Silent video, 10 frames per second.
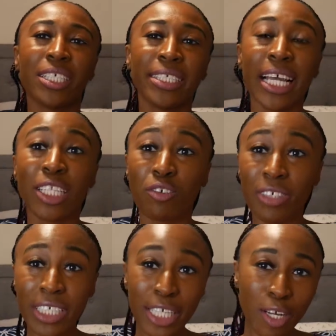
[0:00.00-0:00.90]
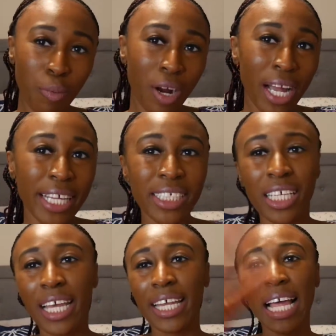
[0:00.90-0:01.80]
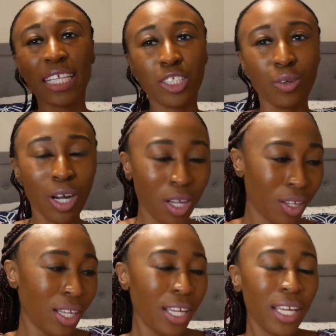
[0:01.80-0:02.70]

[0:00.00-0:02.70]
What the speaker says: suggest the retail price. And as you all,